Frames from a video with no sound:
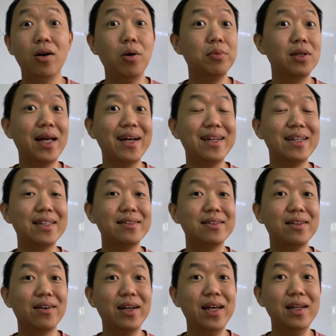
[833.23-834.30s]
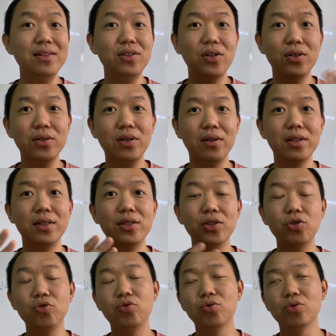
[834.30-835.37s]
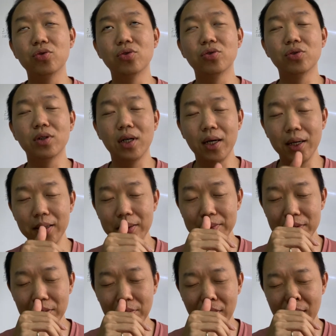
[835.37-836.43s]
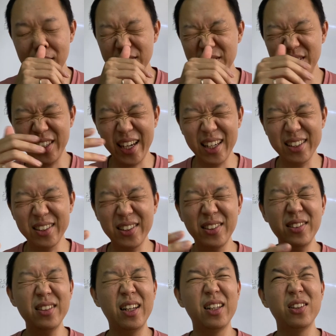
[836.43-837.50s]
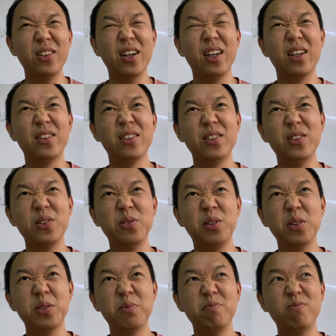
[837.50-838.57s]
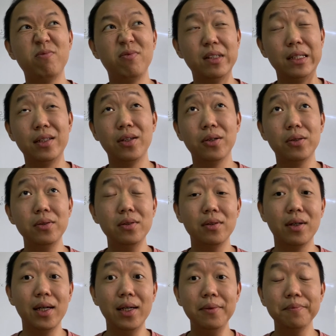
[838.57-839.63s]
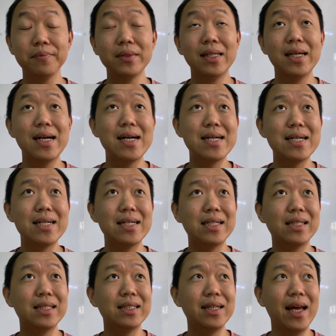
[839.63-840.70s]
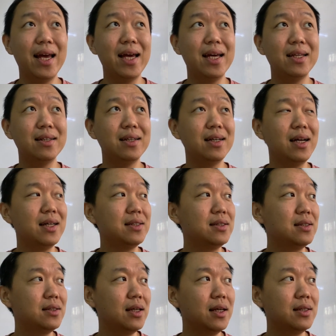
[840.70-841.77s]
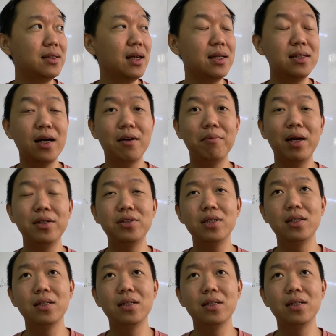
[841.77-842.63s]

hope you like it okay so continue to uh, support our channel uh, look at our youtube videos okay uh, and uh, as, as, as I mentioned